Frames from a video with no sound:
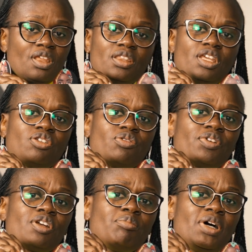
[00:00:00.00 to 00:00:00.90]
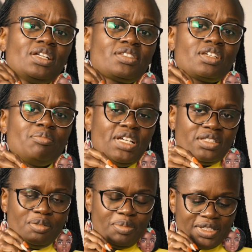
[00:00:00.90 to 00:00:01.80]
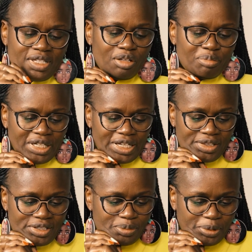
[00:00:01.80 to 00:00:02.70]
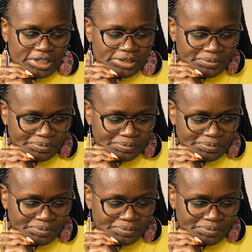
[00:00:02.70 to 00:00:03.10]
Thank you very much. And Mercy, please help me land this plane.